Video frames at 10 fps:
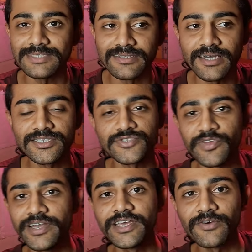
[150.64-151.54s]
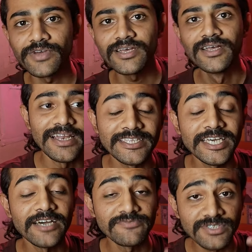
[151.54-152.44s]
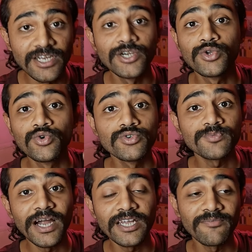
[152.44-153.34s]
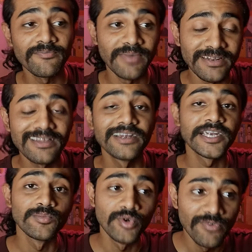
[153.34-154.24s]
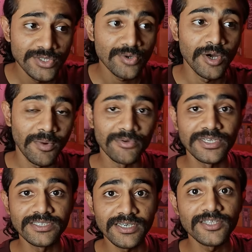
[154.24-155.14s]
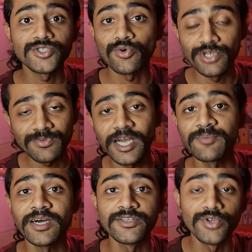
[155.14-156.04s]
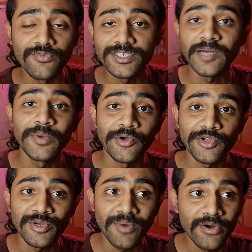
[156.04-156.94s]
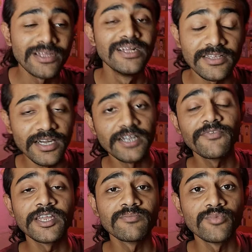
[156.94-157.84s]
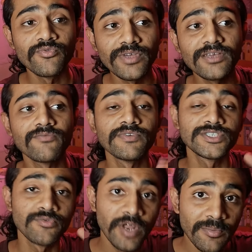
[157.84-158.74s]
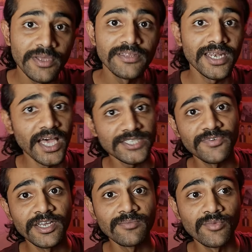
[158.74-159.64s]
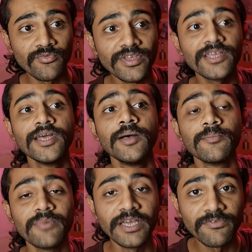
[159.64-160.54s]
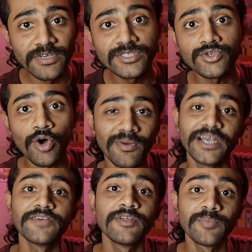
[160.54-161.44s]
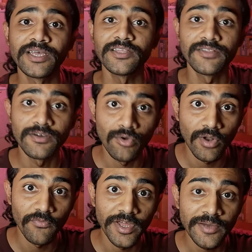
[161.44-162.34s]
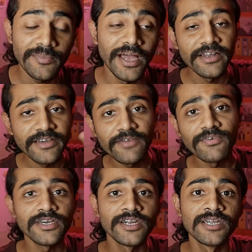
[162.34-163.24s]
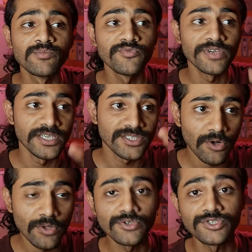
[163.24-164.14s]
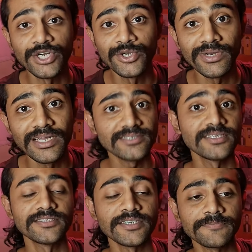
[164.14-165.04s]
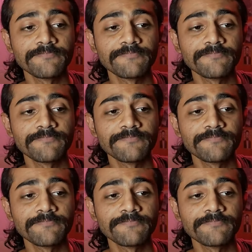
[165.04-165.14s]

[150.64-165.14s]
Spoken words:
they are just fading away, and they have still two Spider-Man related movies to come out this year. The Sony Spider-Man universe I'm talking about, the third Venom movie, which will be the last Venom movie in which Tom Hardy will play the role of Venom, and Kraven the Hunter movie is also set to release this year.